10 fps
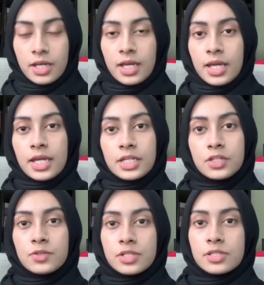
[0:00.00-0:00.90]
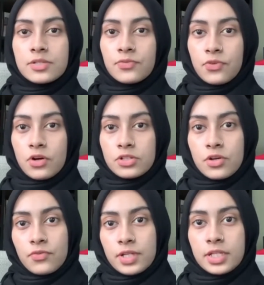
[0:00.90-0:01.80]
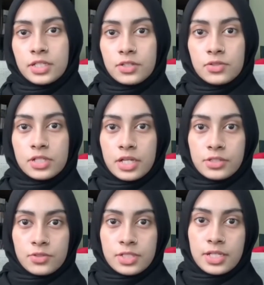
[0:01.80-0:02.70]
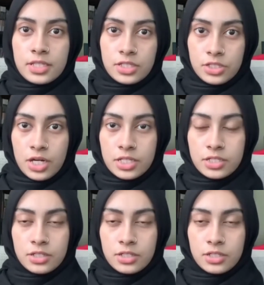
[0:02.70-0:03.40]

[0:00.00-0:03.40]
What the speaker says: It uses the force of an induced electrostatic charge.